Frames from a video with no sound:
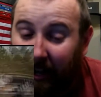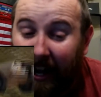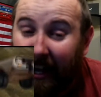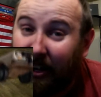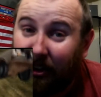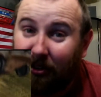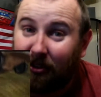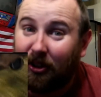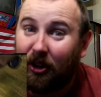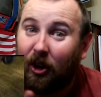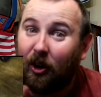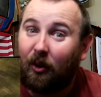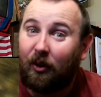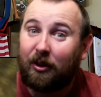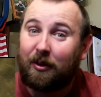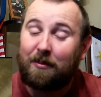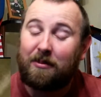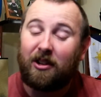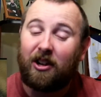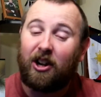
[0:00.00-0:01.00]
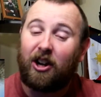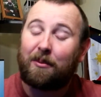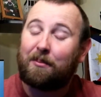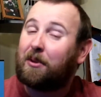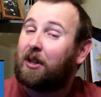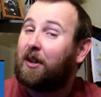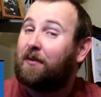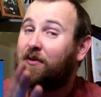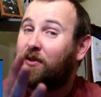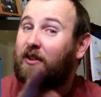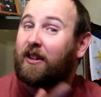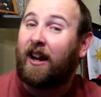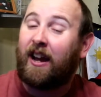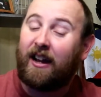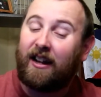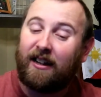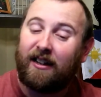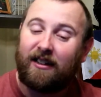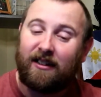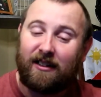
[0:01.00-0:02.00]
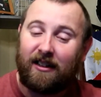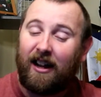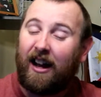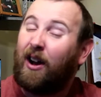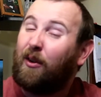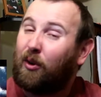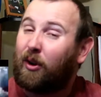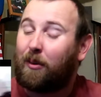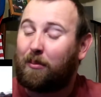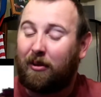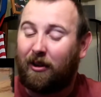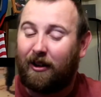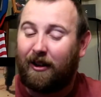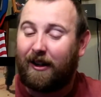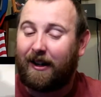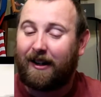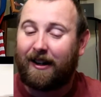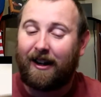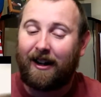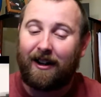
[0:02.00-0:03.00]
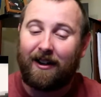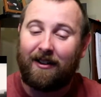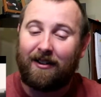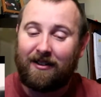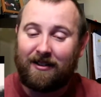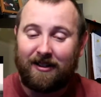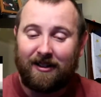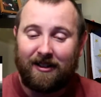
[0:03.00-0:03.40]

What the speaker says: I don't know. It's beyond me if you can't. I want to play it now.